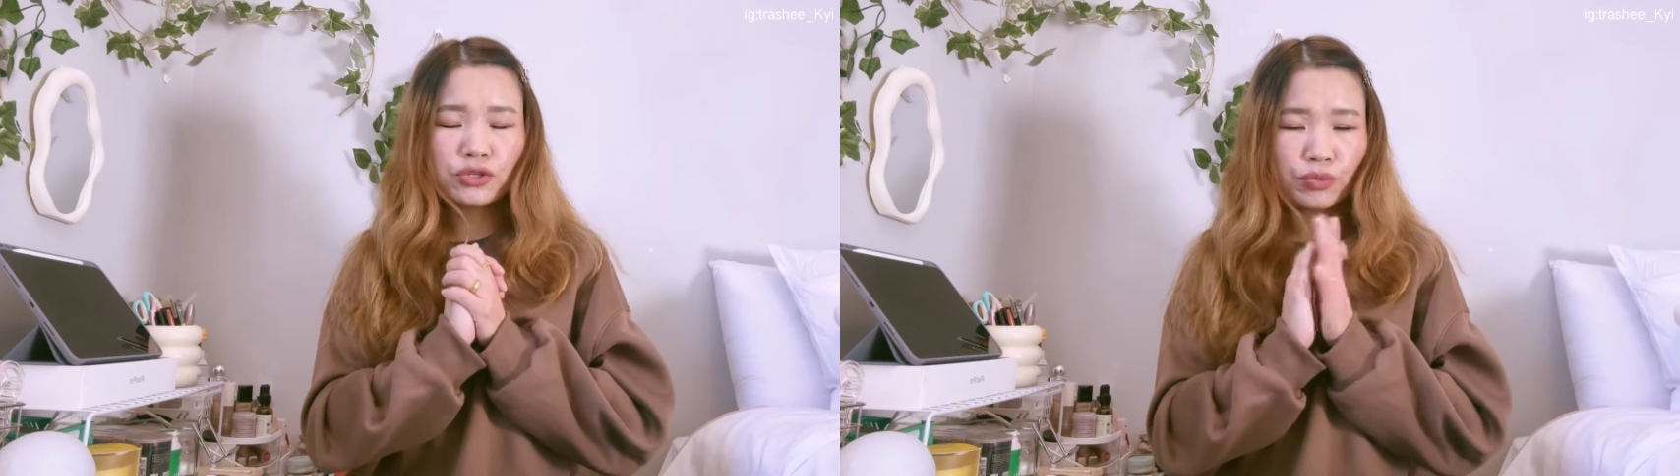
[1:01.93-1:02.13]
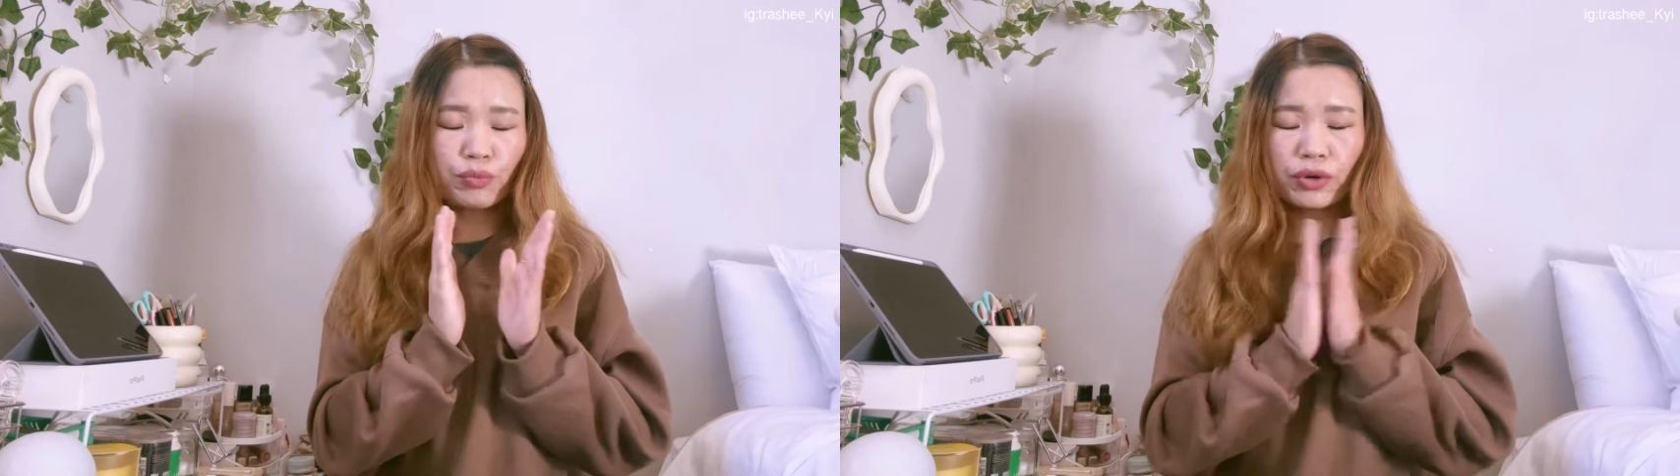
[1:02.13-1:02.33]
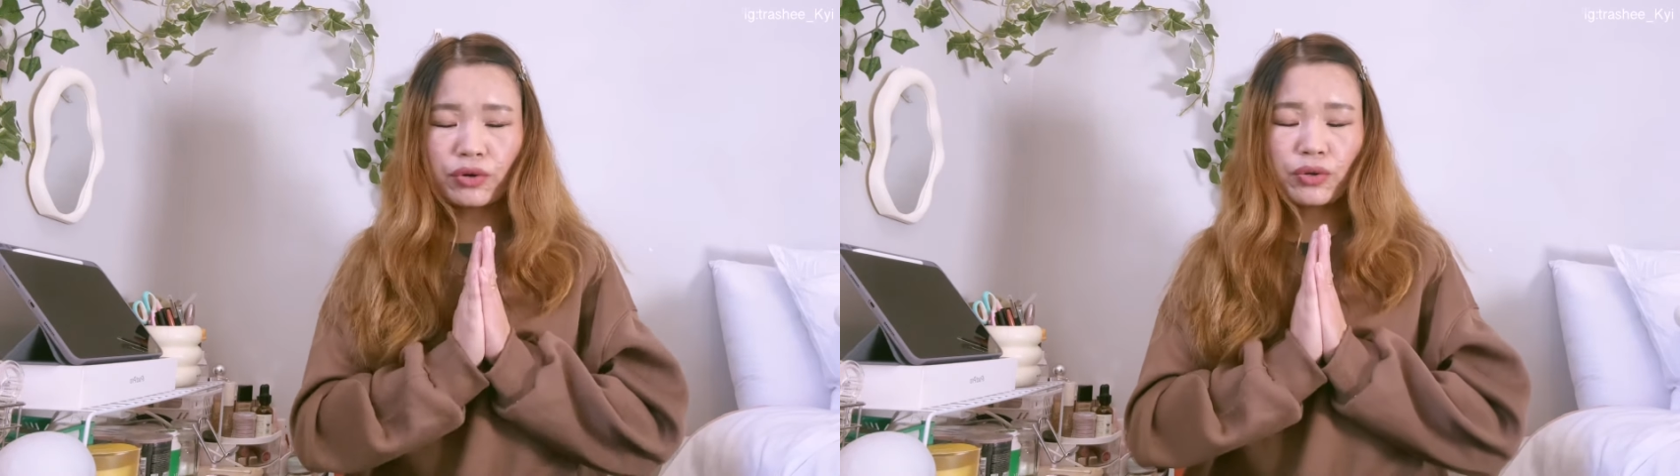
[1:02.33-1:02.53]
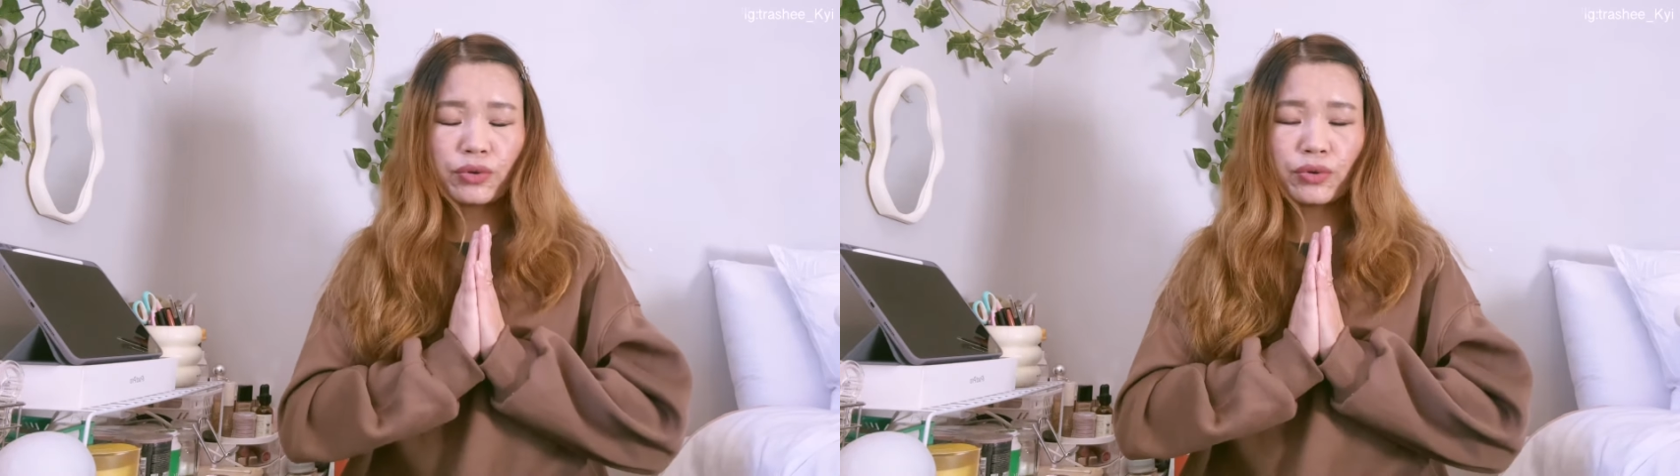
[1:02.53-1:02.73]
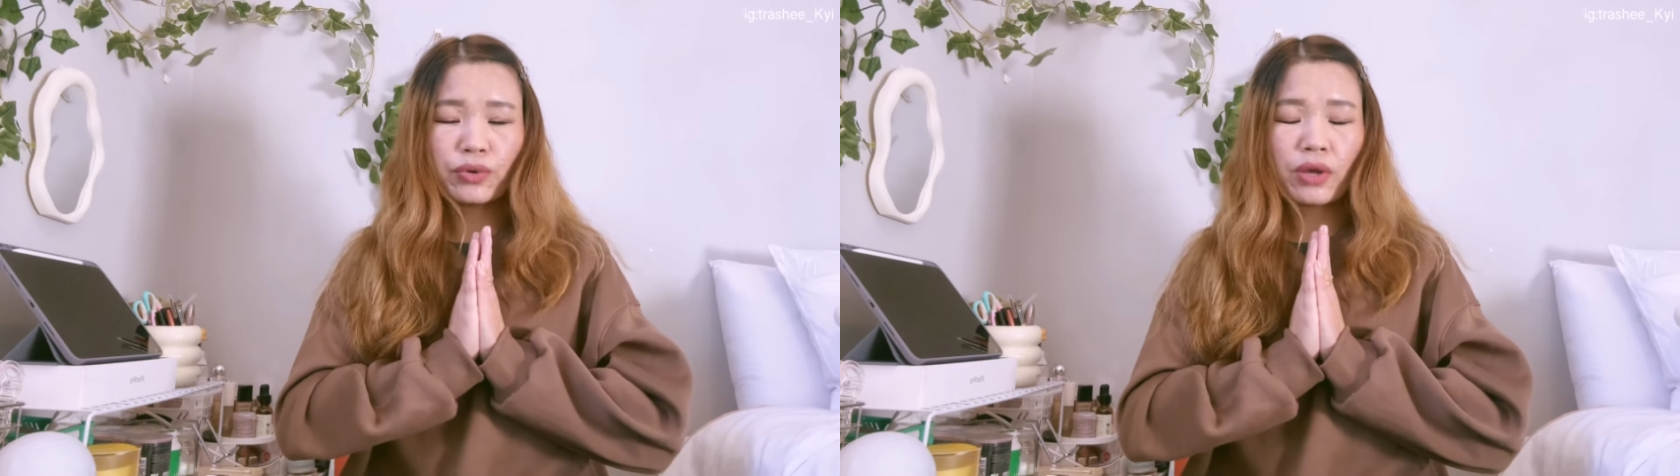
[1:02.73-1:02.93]
to
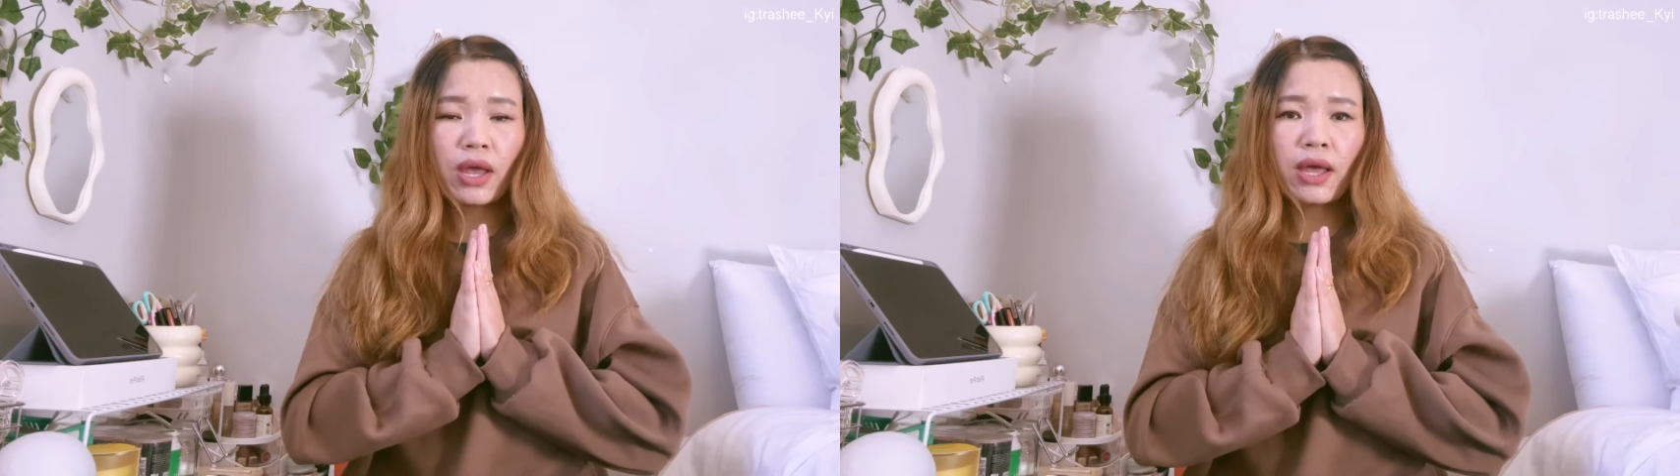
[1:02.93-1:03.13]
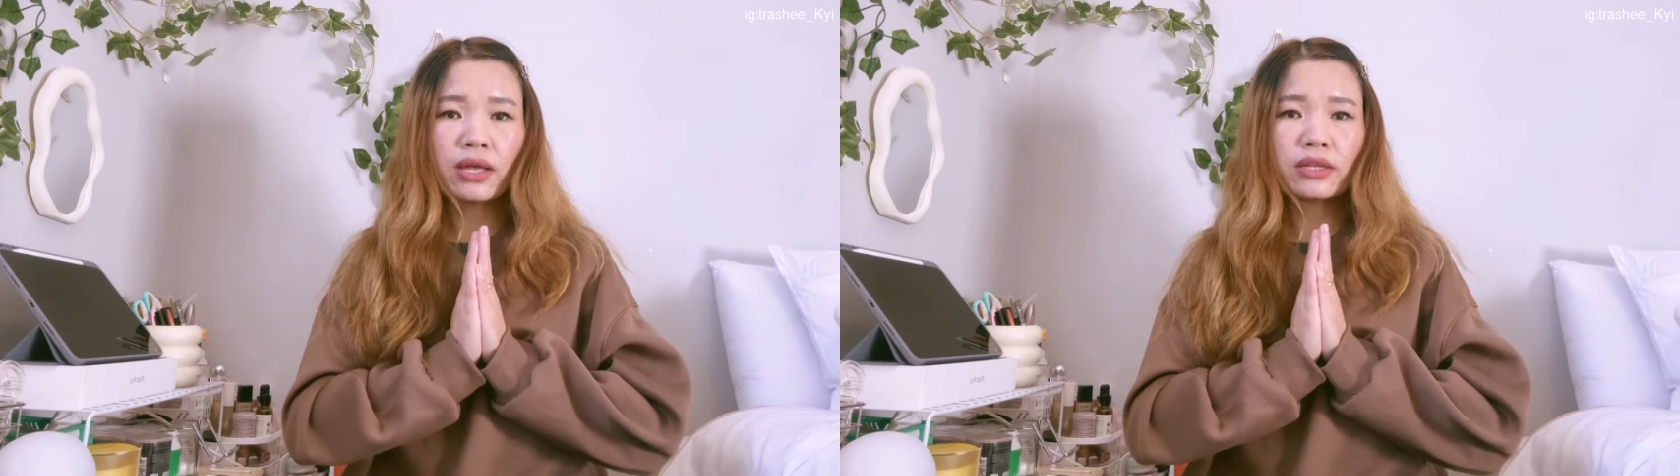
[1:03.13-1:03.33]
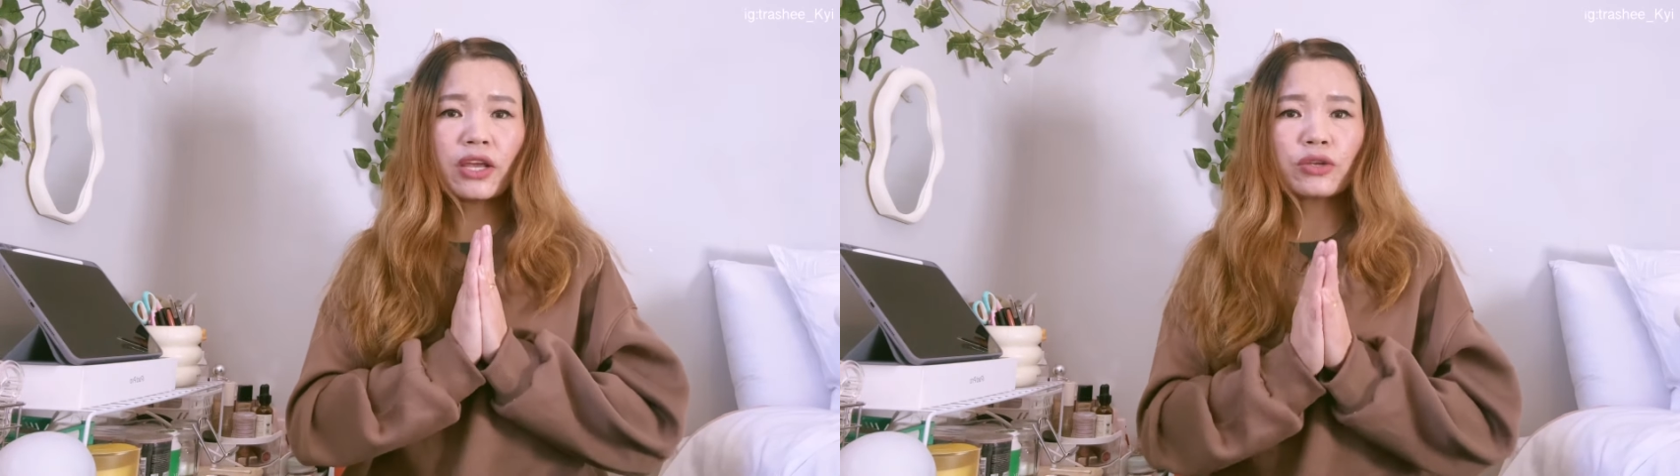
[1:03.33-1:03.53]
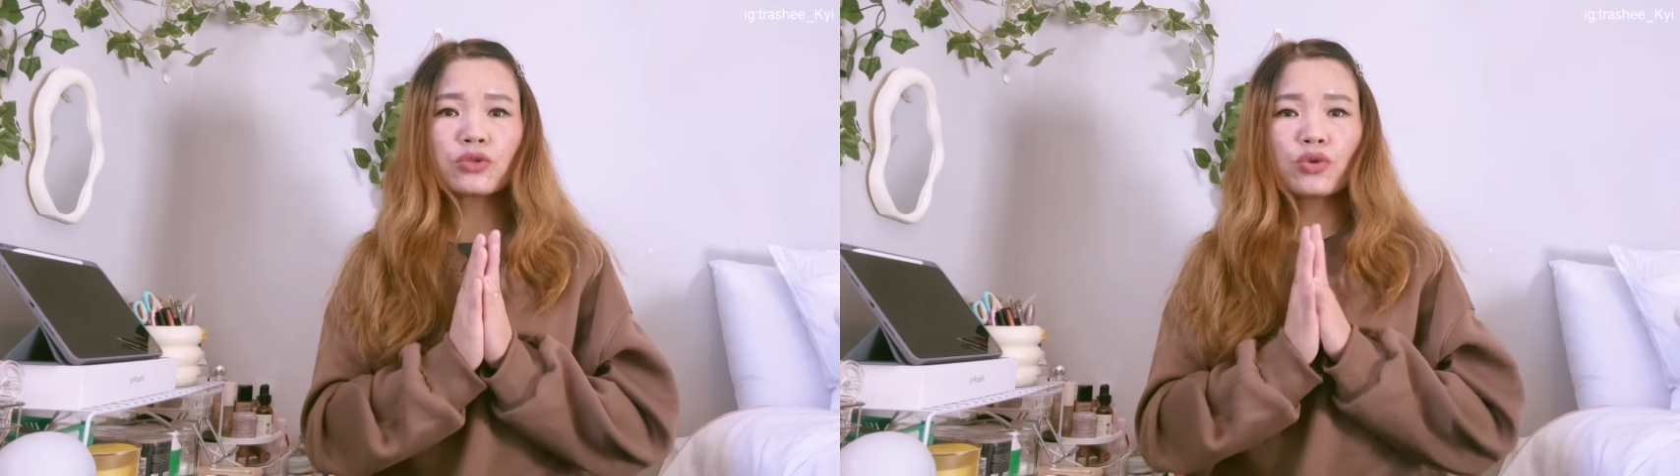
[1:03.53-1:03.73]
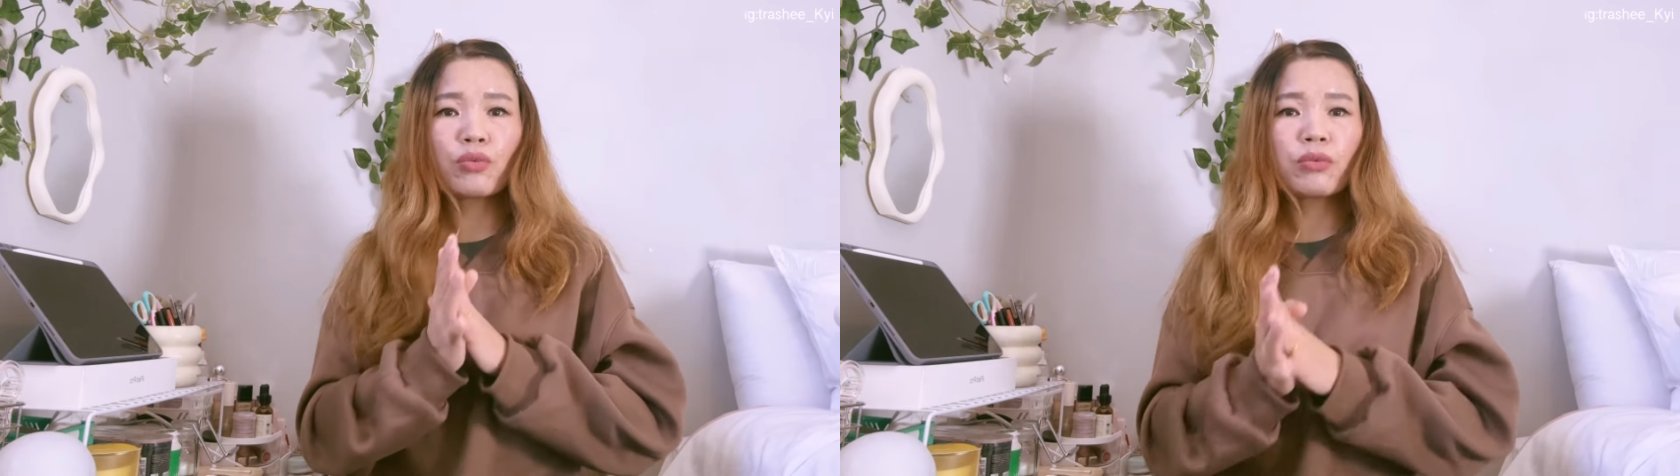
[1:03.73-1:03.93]
Berlook and thank you so